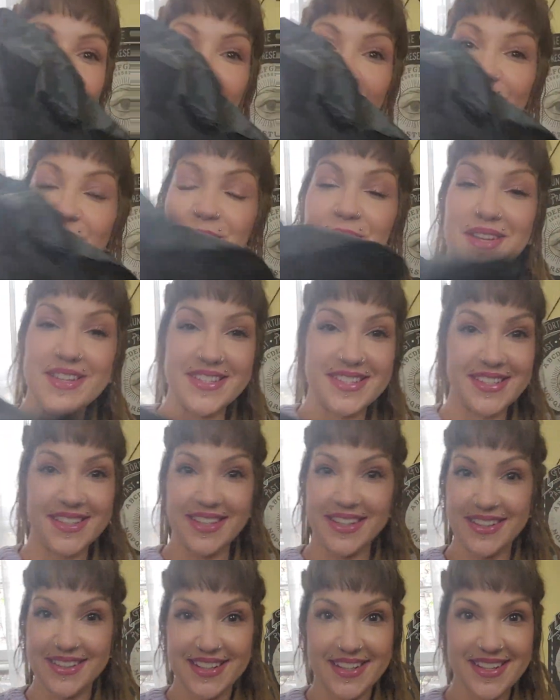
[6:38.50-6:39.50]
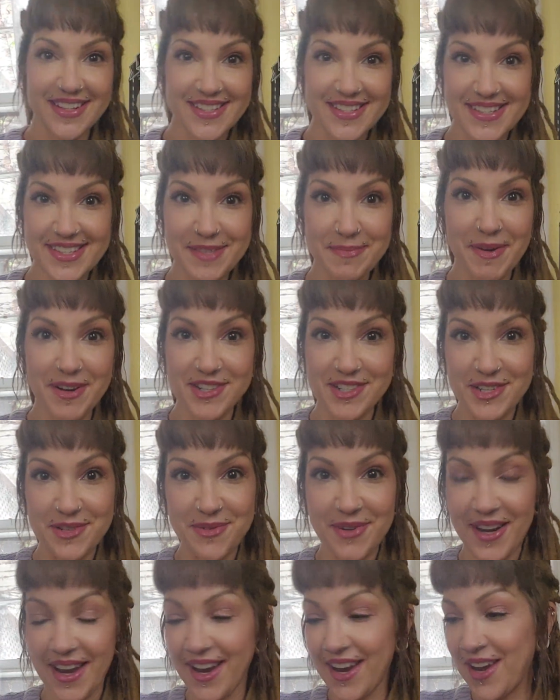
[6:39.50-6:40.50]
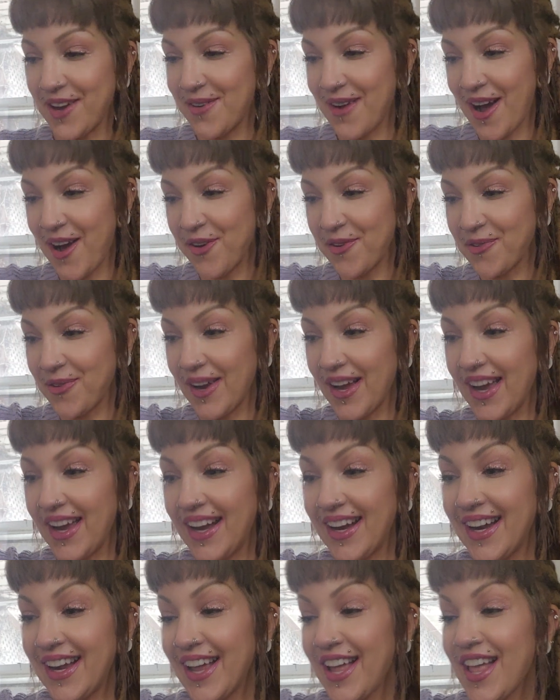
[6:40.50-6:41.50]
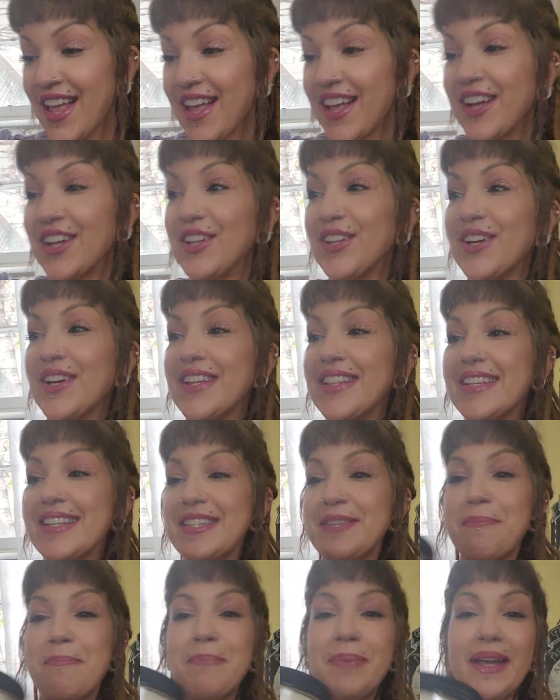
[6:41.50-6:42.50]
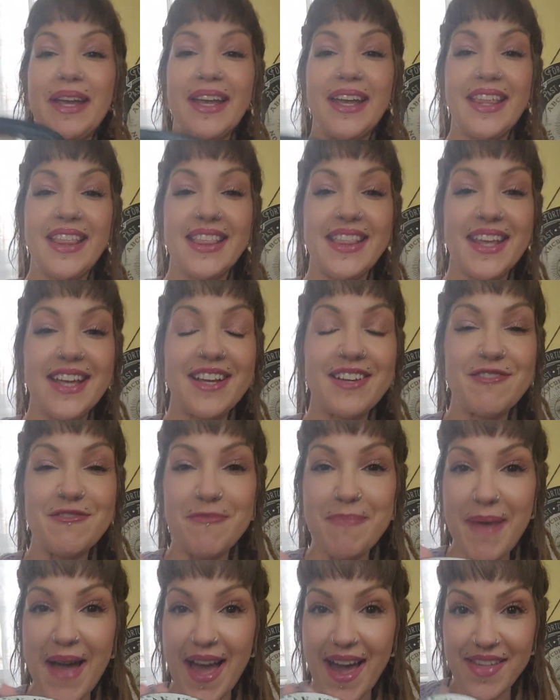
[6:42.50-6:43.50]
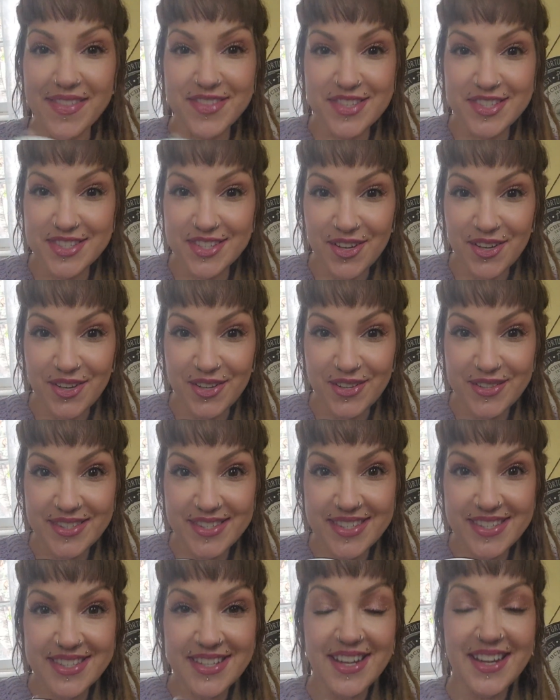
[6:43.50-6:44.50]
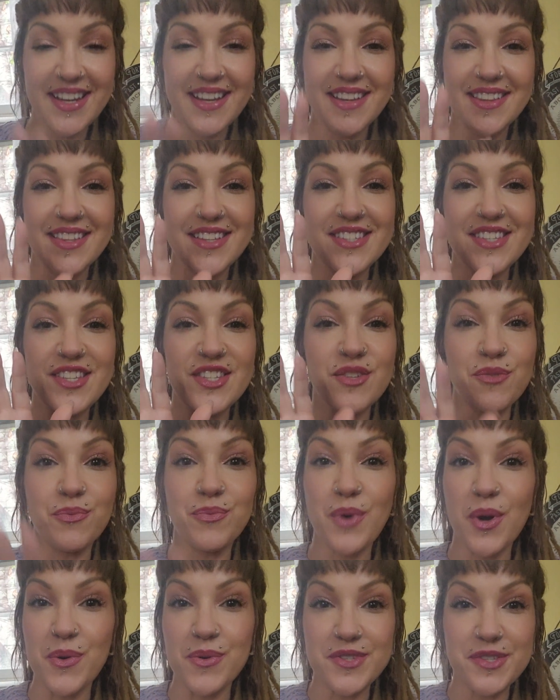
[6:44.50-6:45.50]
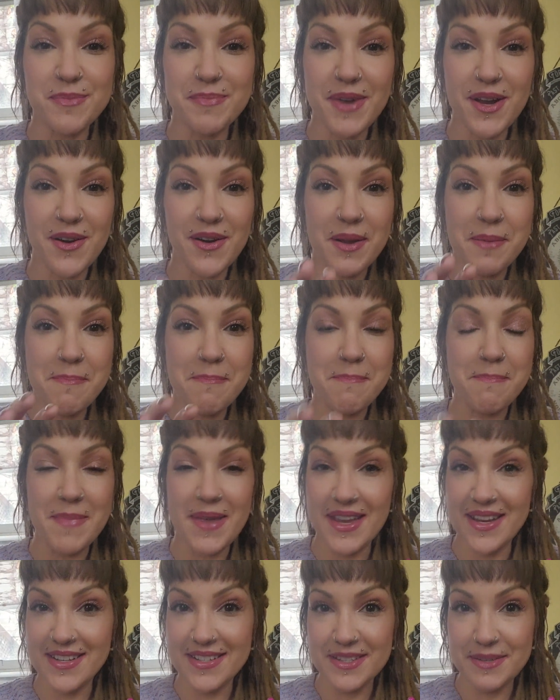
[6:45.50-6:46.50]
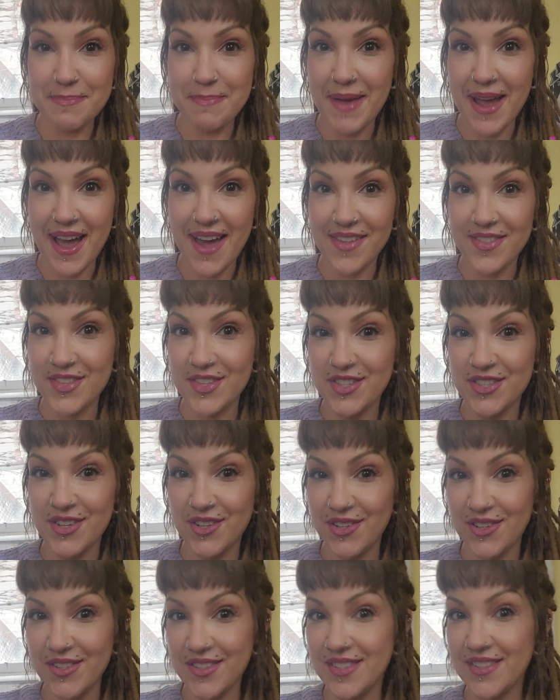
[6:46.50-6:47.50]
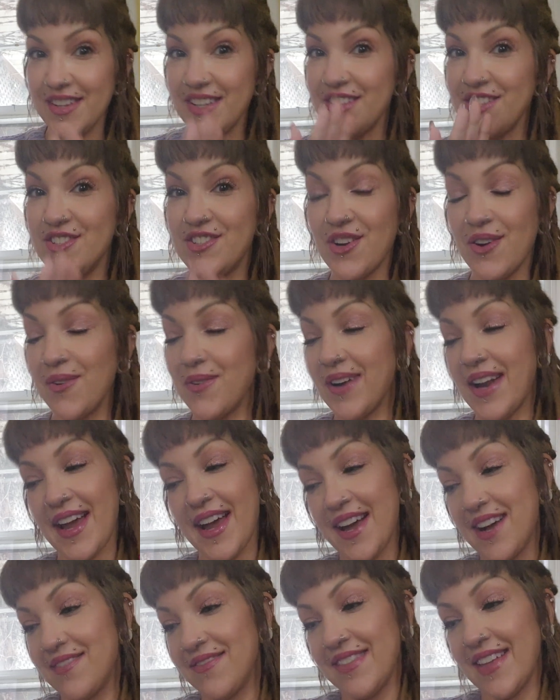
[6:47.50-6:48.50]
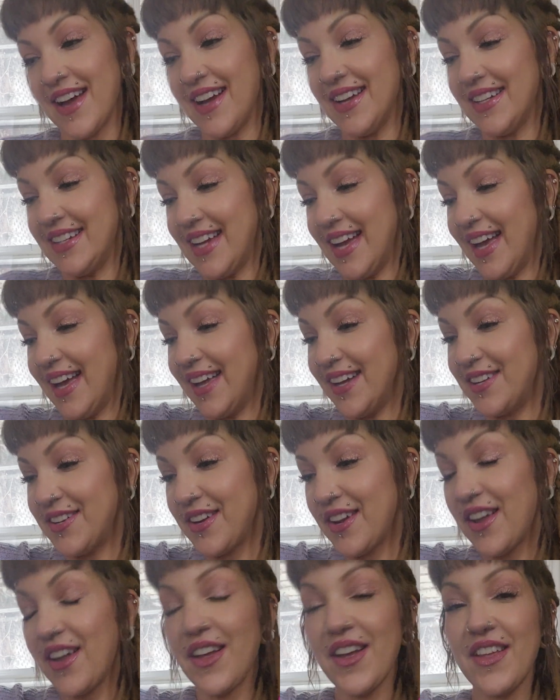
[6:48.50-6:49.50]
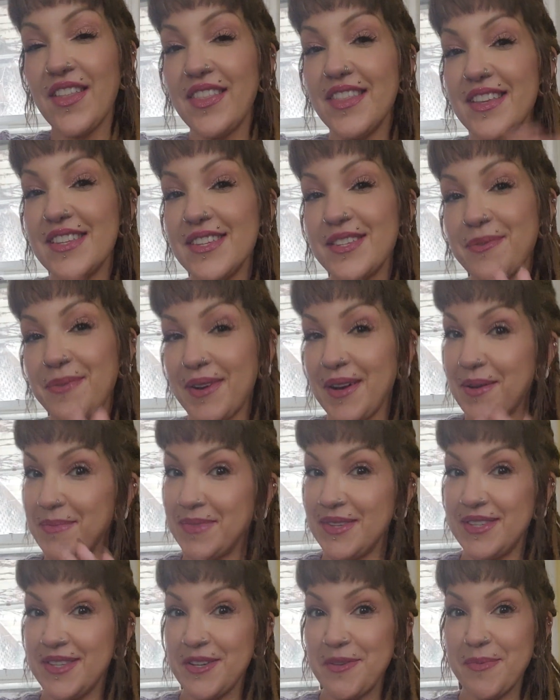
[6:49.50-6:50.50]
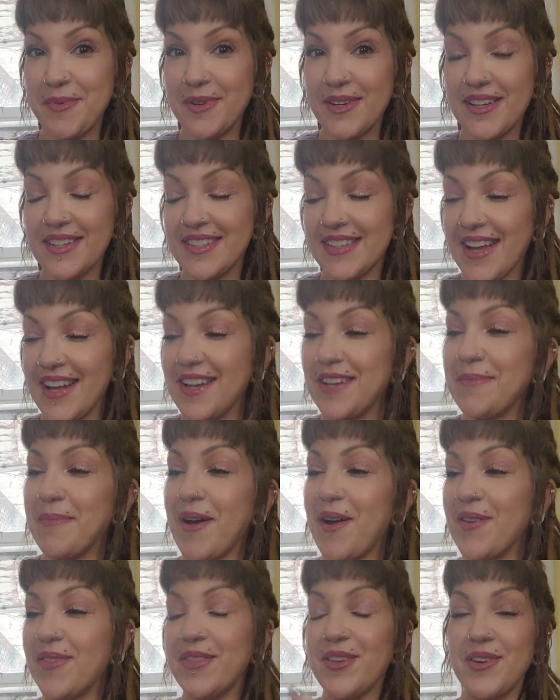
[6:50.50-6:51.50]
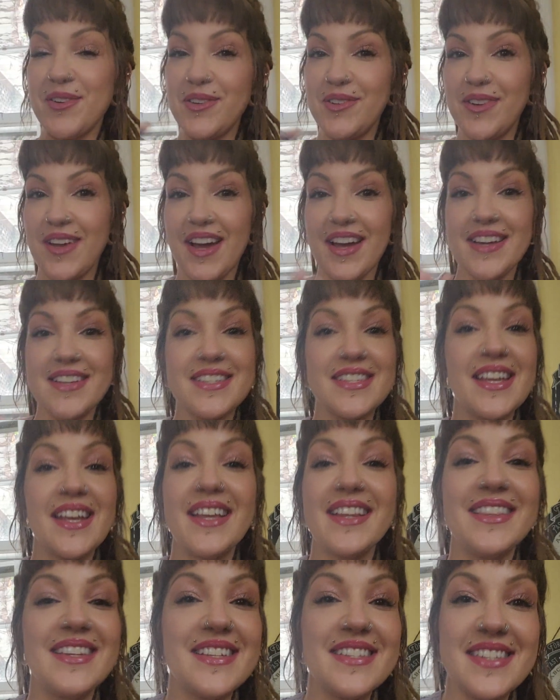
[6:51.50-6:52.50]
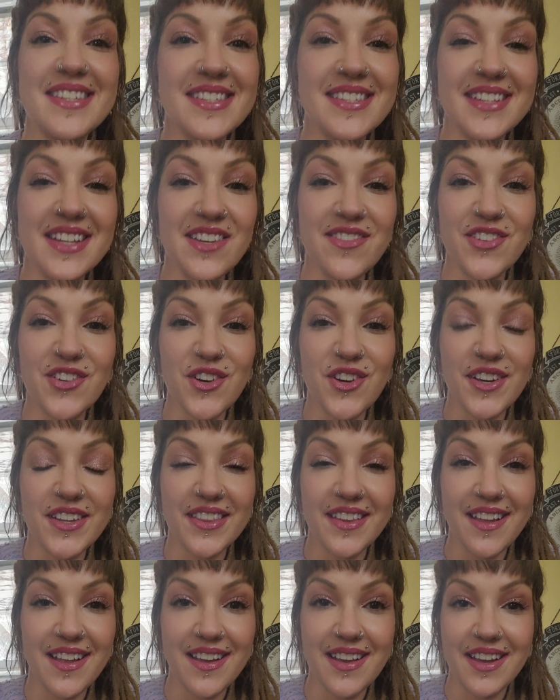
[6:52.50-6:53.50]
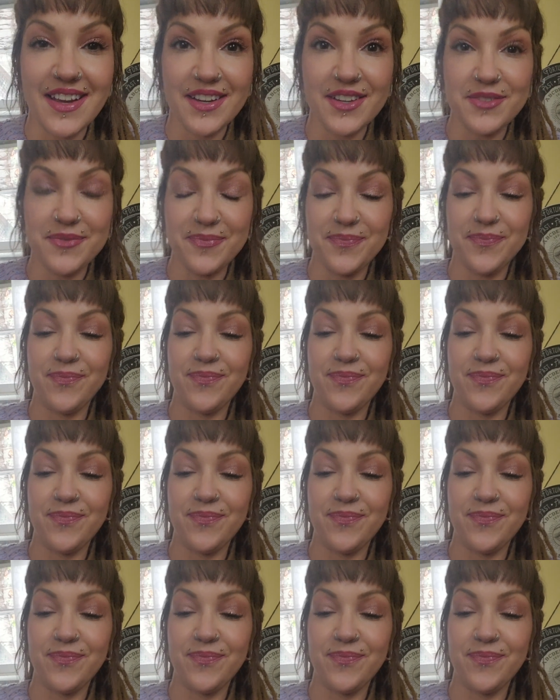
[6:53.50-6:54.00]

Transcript: always need these, especially when I go out, right? Look at this big thing of bath salts. This is rosemary mint bath salts. I don't have that yet. This is what I'm super excited about though, you guys. This isn't even online.